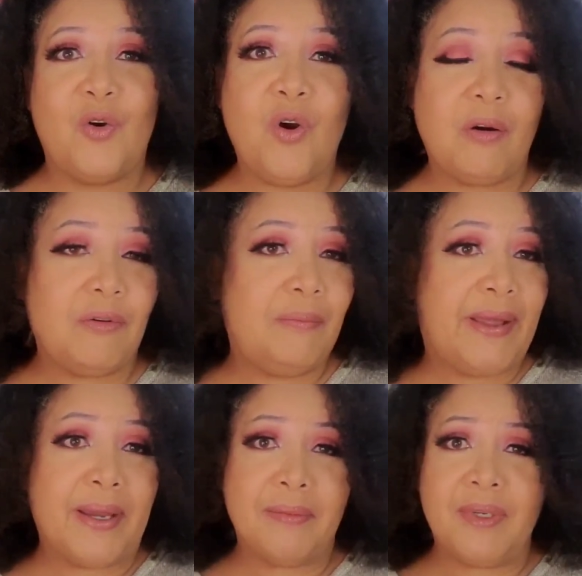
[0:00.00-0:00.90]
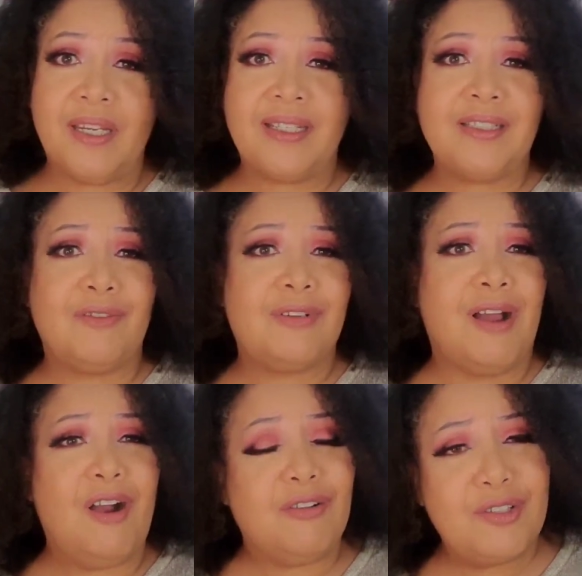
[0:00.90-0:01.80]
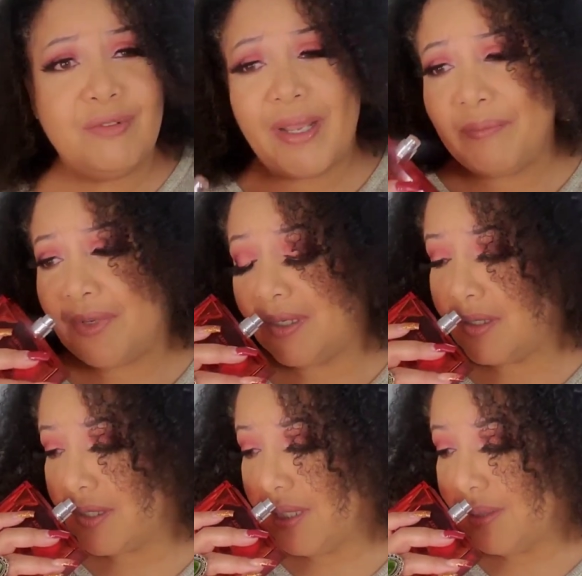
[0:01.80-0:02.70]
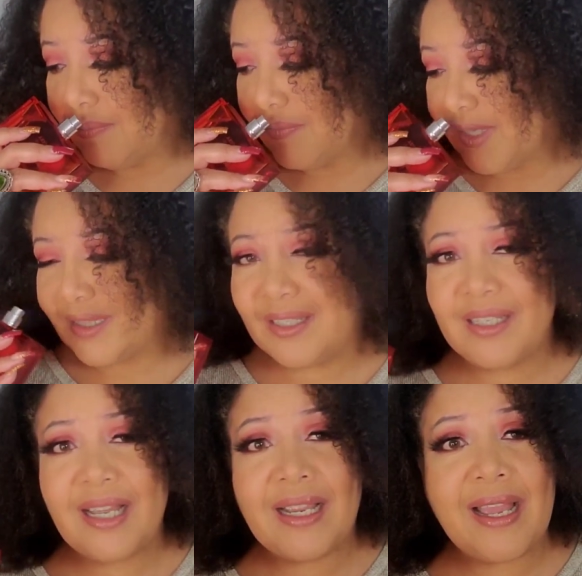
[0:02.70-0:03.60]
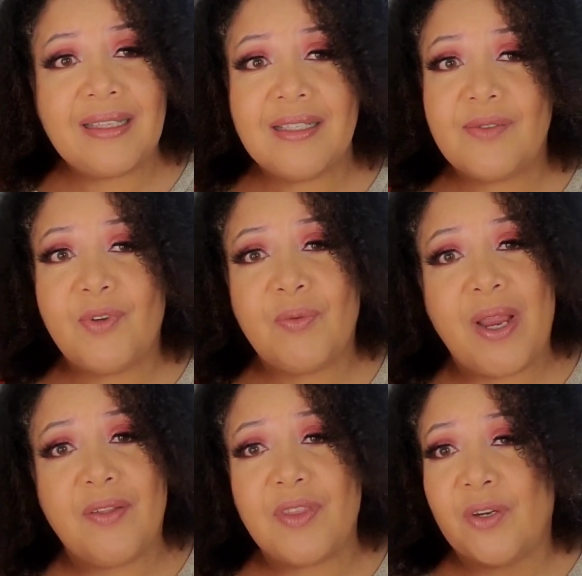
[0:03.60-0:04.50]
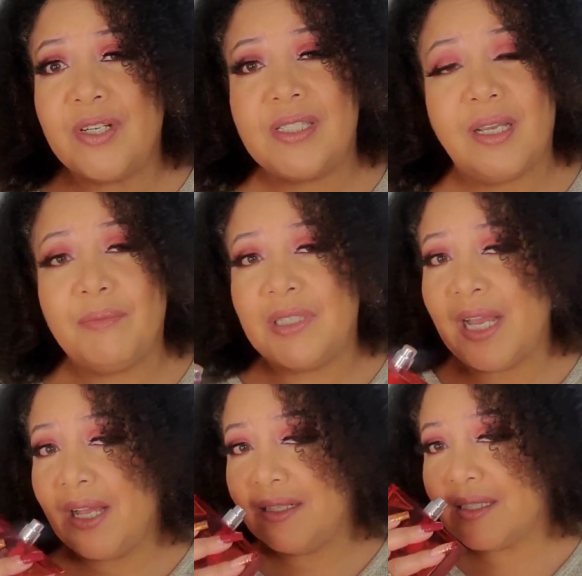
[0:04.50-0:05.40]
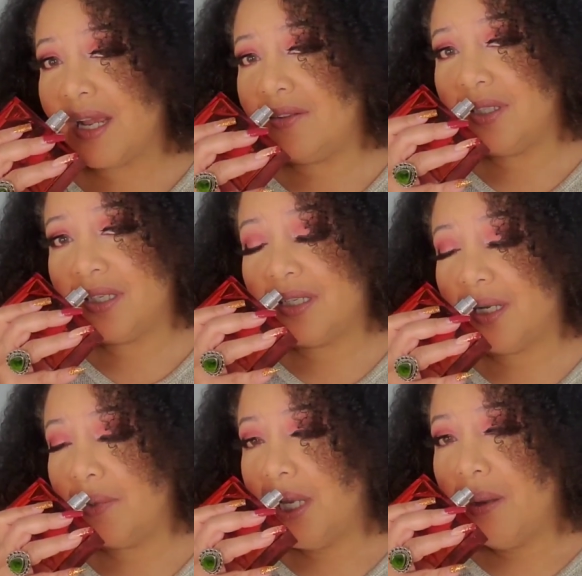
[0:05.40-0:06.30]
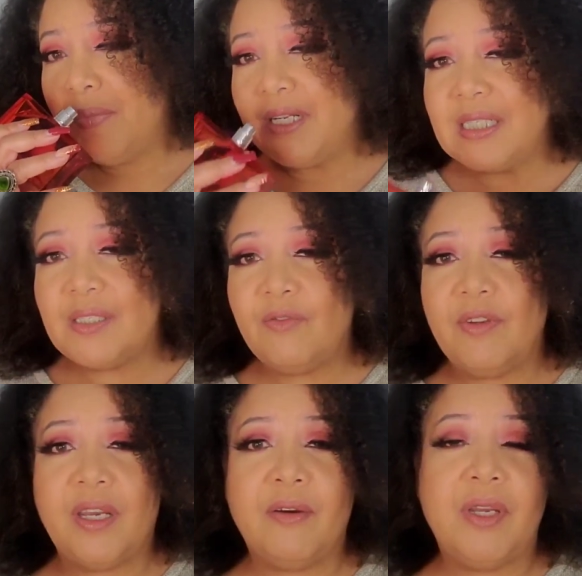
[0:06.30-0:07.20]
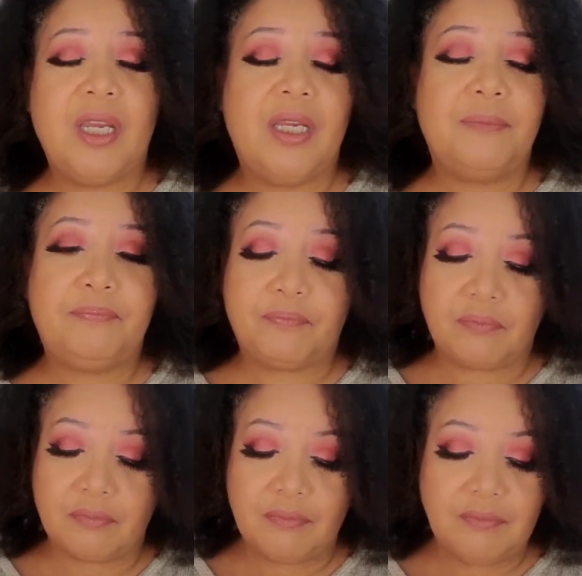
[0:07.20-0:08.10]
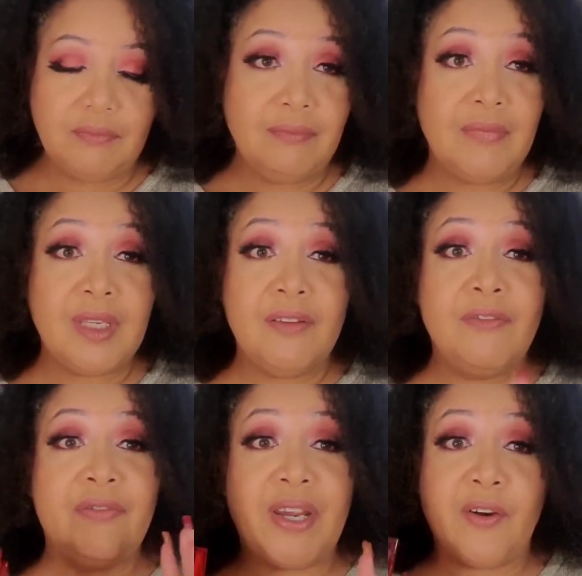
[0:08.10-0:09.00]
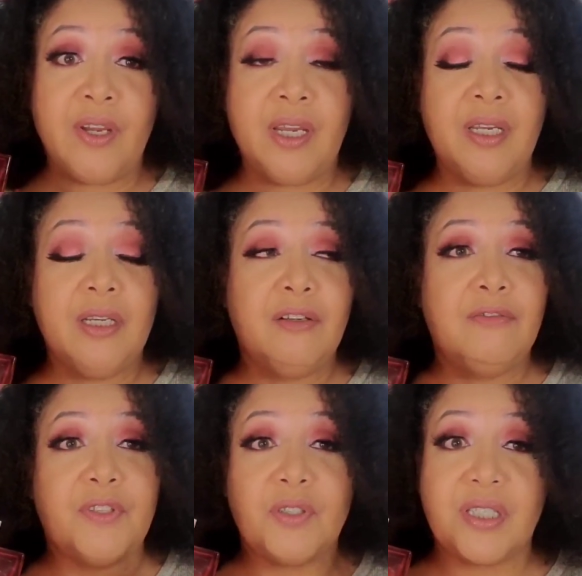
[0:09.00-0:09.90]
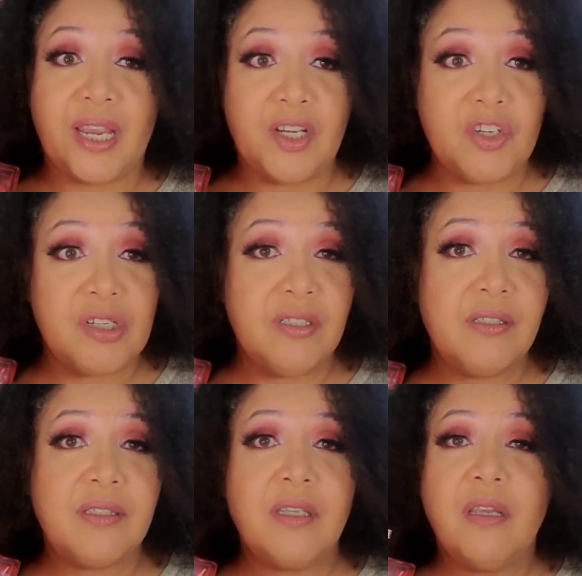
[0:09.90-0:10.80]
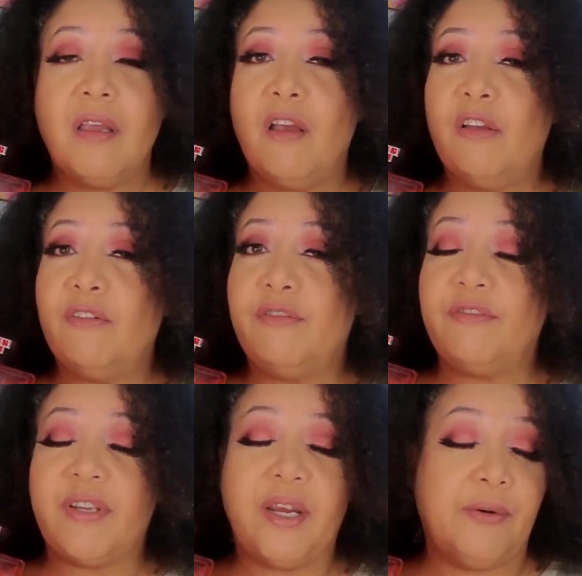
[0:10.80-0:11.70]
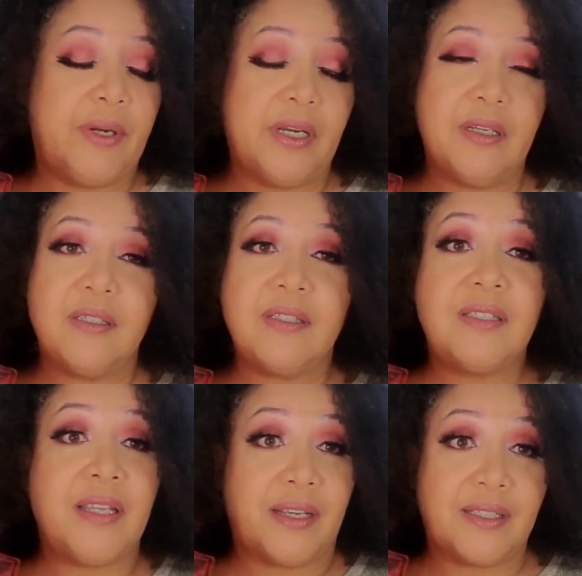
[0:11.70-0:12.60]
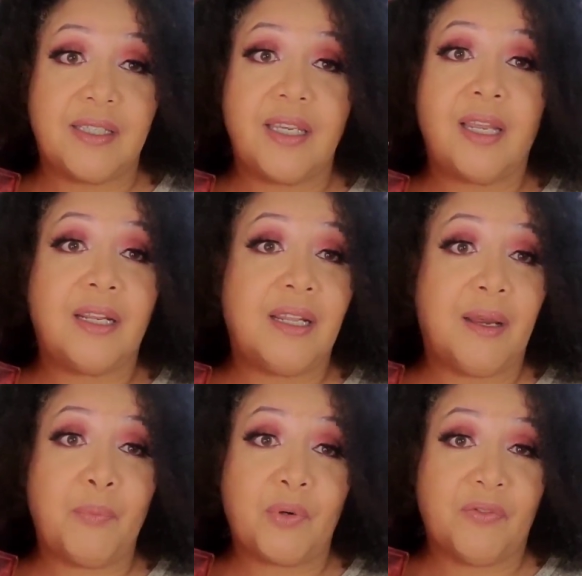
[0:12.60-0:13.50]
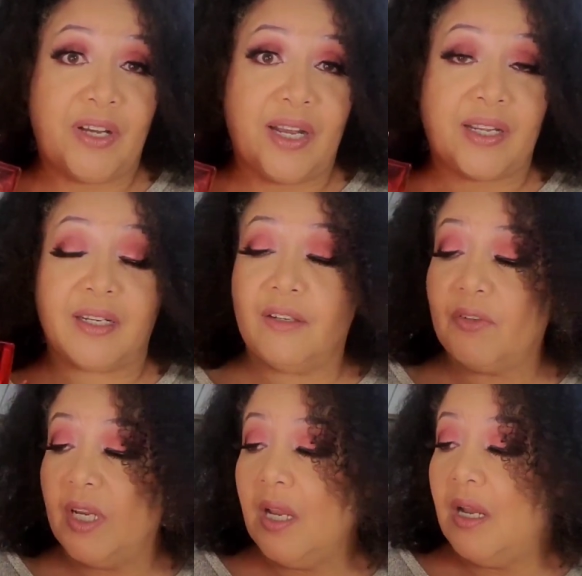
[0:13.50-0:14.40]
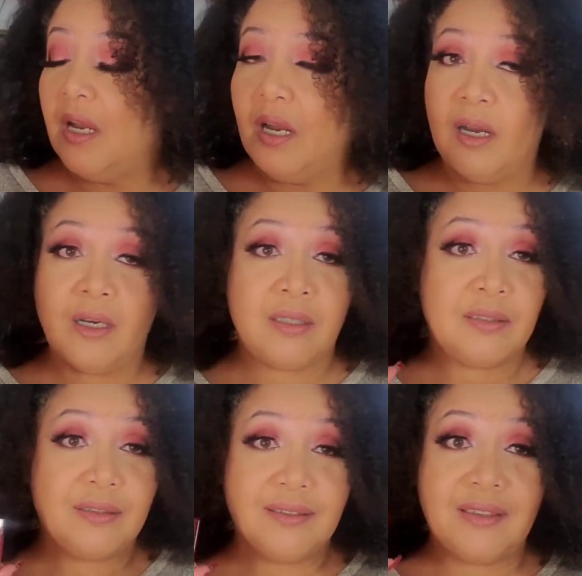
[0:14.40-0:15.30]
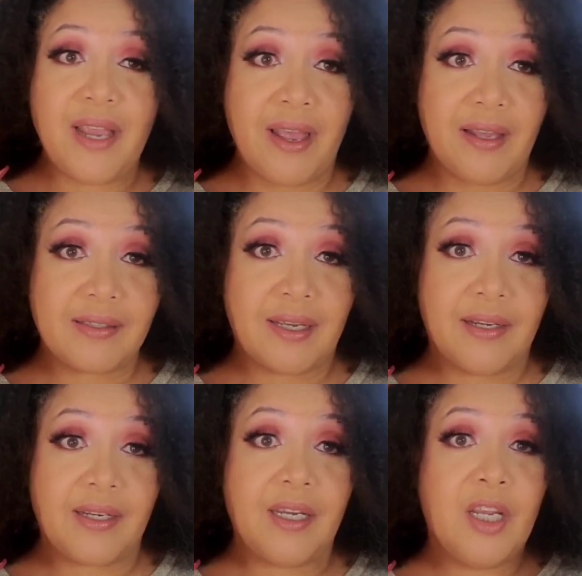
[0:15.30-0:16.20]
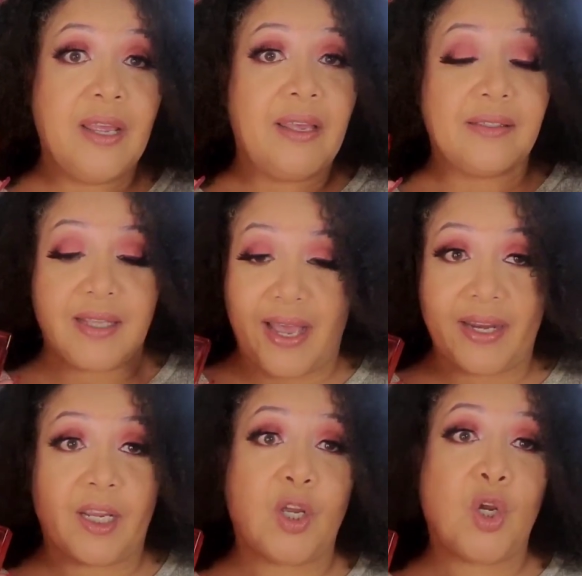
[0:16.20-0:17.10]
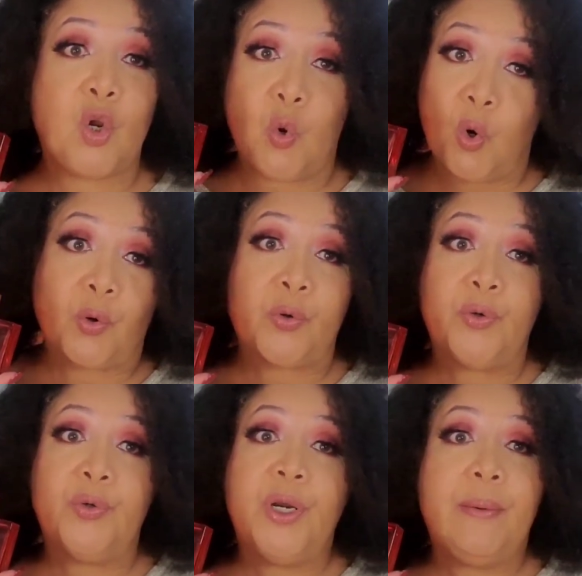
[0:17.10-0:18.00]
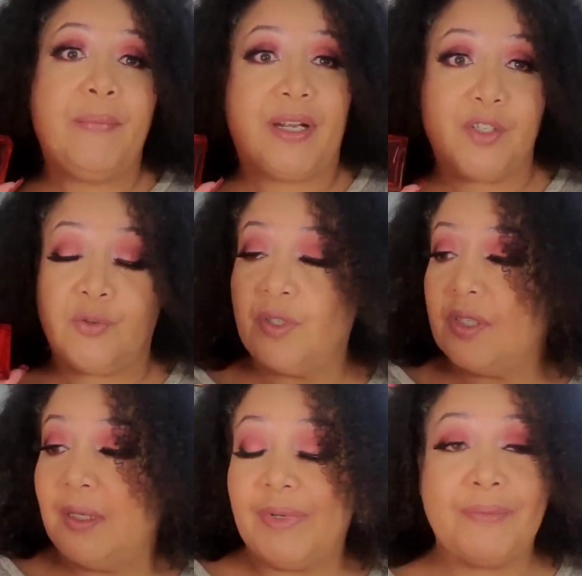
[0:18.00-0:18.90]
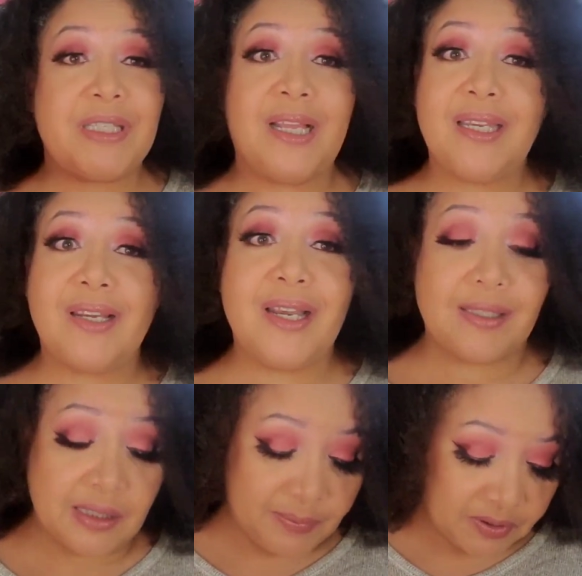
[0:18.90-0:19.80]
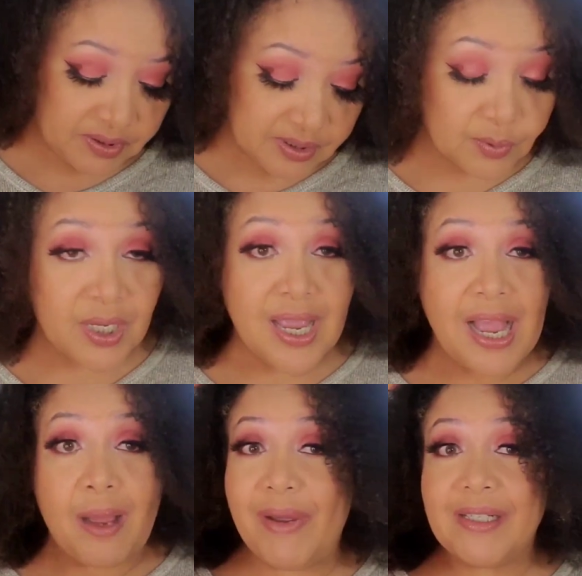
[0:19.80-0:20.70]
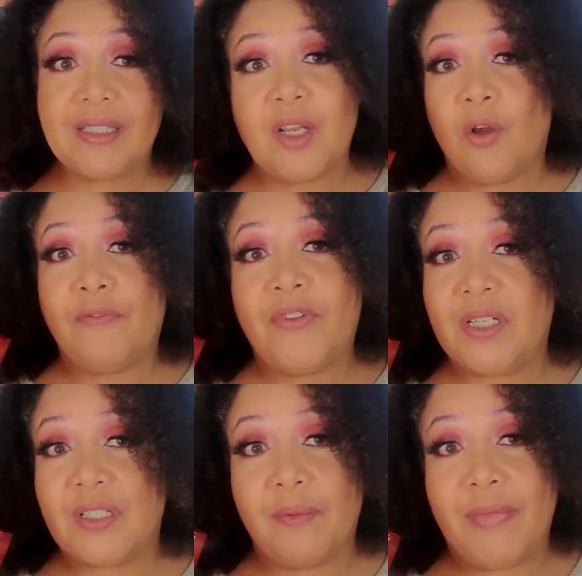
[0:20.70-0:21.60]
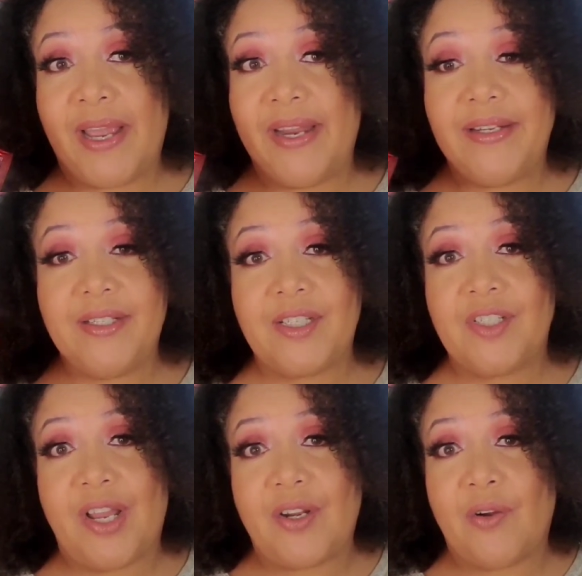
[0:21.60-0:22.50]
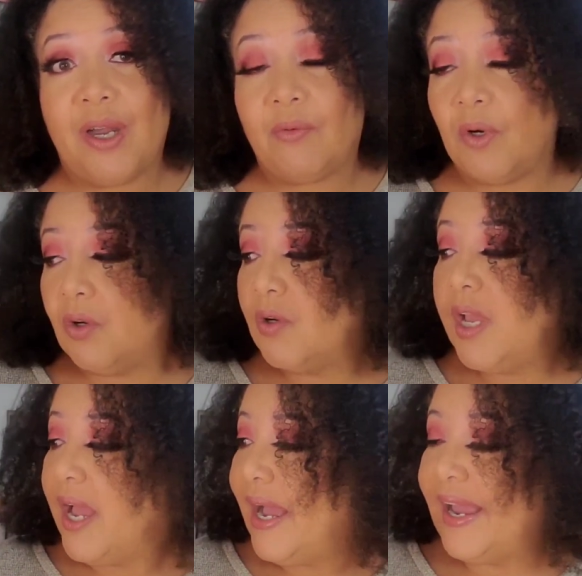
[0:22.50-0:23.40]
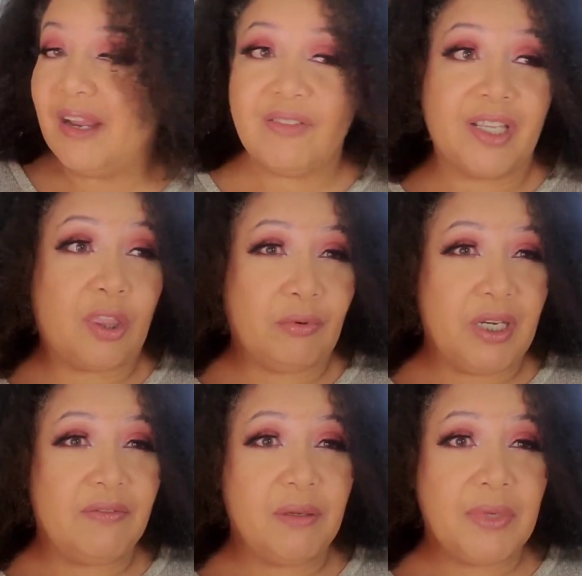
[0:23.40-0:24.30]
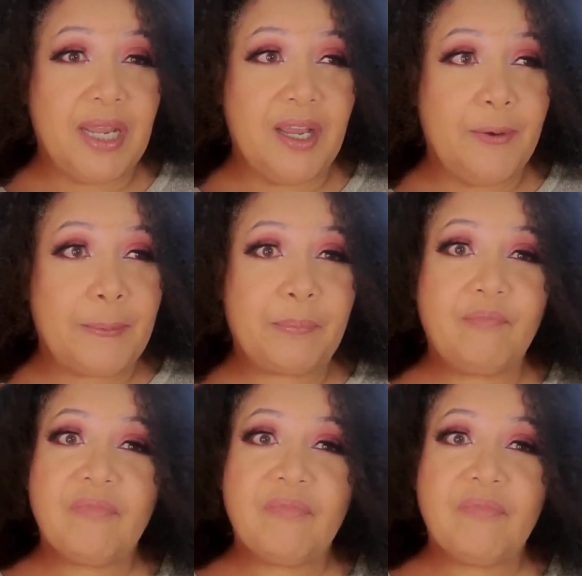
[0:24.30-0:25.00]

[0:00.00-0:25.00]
Coral, baby, and it don't cost you that much. I think I got this for around $30-something. I'll look it up, but it's very, very flirtatious, very sexy and provocative. Oh, yes, honey. Exotic Coral by Judith Leiber. I'm telling y'all sleeping on this one. I might just go and finish up buying these because y'all know how I roll. I have like 3 of them now.